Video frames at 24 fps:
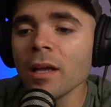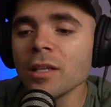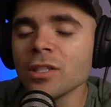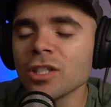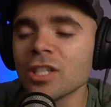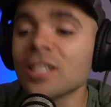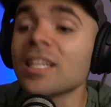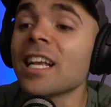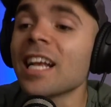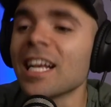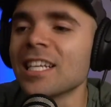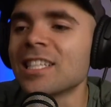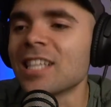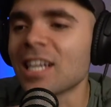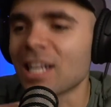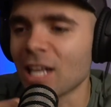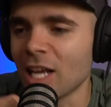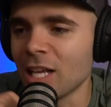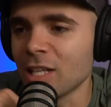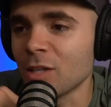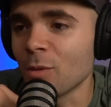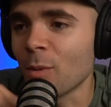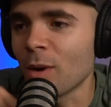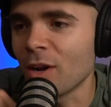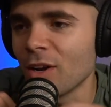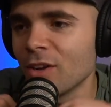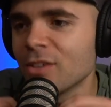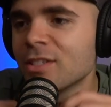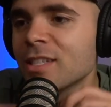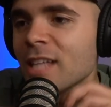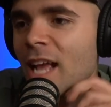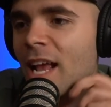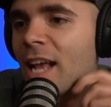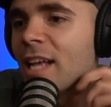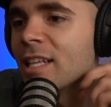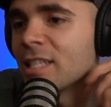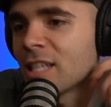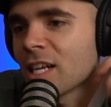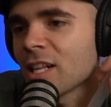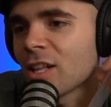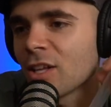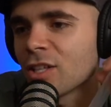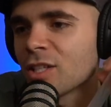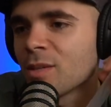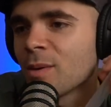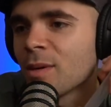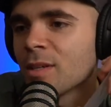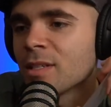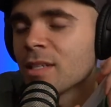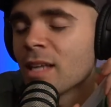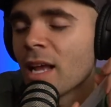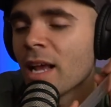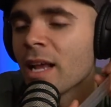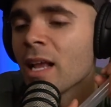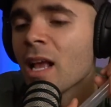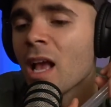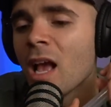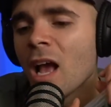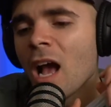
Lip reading: She's like, is it where you're staying? Is it close to where you're staying?